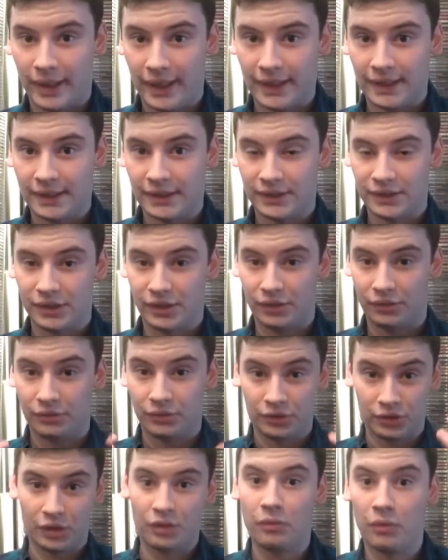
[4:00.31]
Baker to
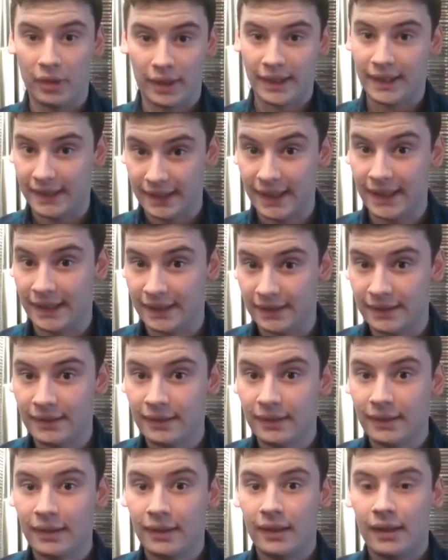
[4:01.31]
do what he did.
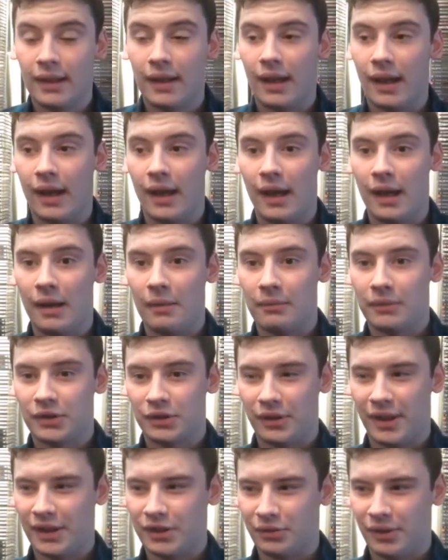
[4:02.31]
Um,
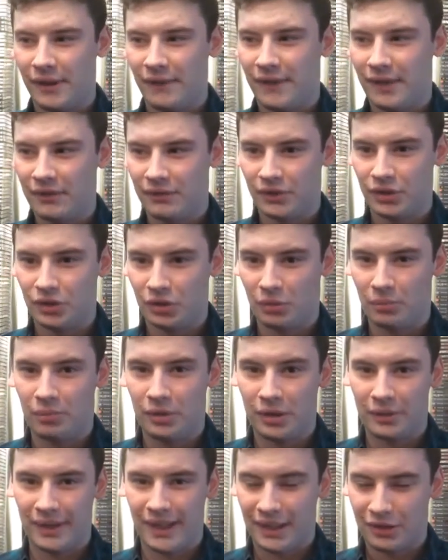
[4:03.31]
so that's why I think that Jon
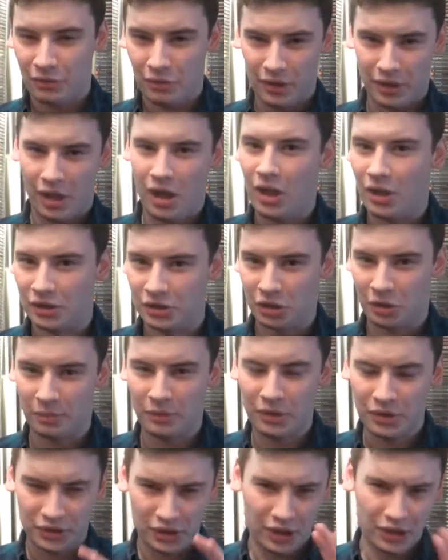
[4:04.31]
Pertwee had quite a hard job.
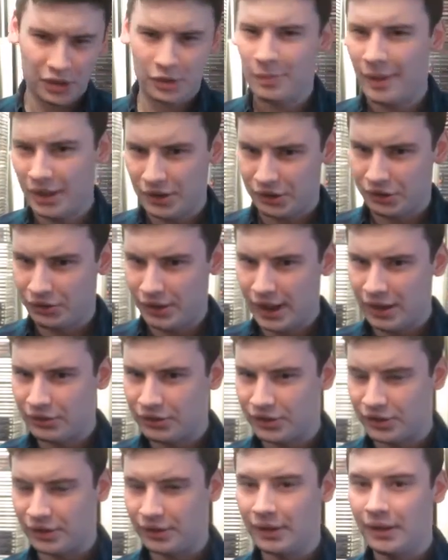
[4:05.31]
Not as hard as Patrick
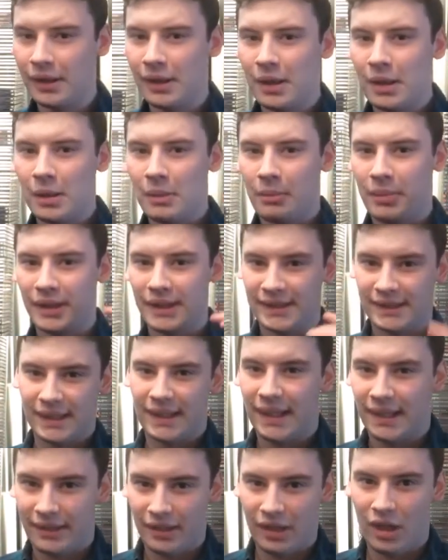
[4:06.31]
Troughton, but he
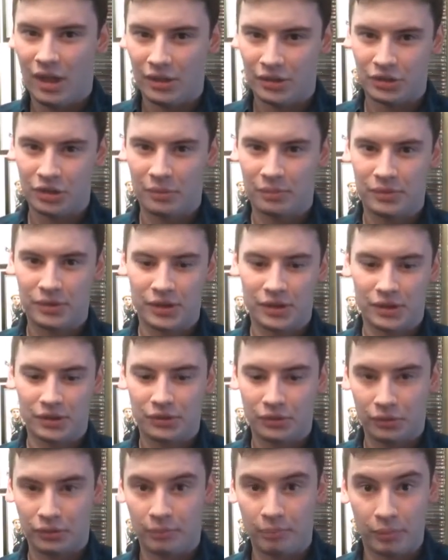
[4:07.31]
still had a hard job to
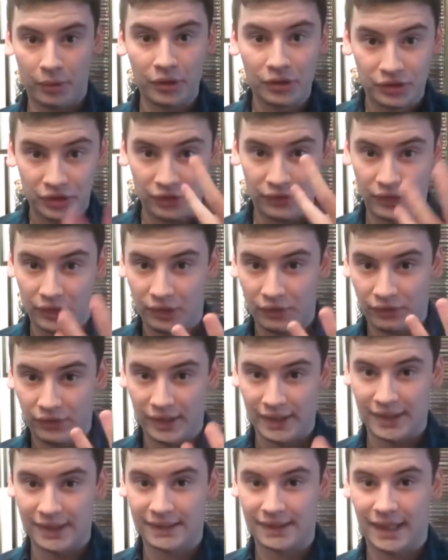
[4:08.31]
sort of boost the viewing
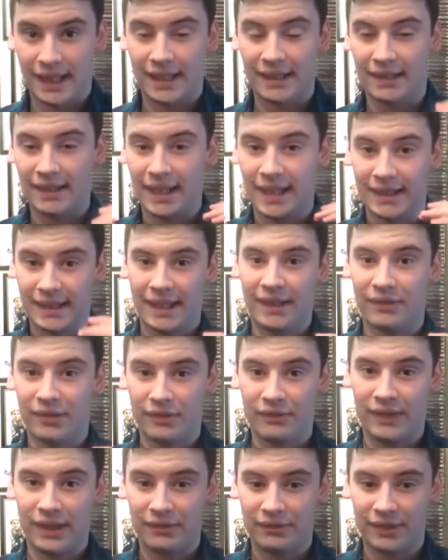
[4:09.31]
figures and lay down
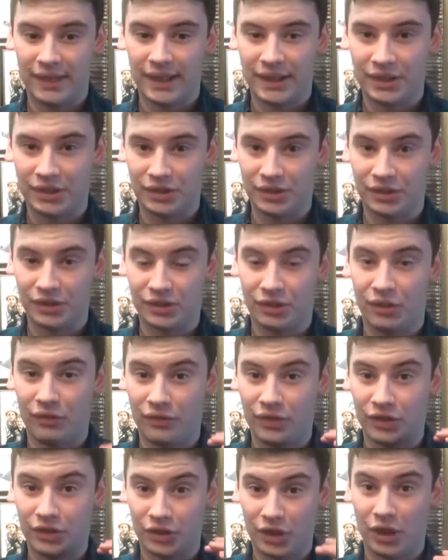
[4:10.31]
the foundations
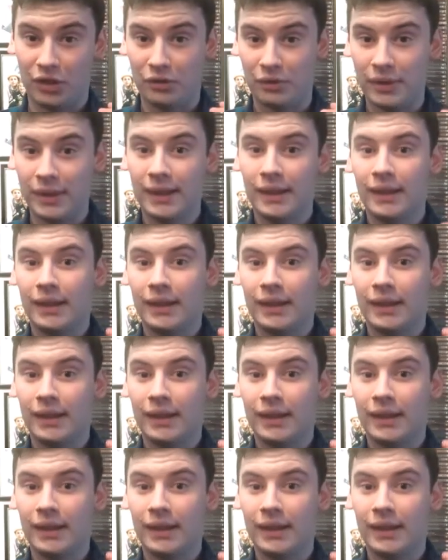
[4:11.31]
of the show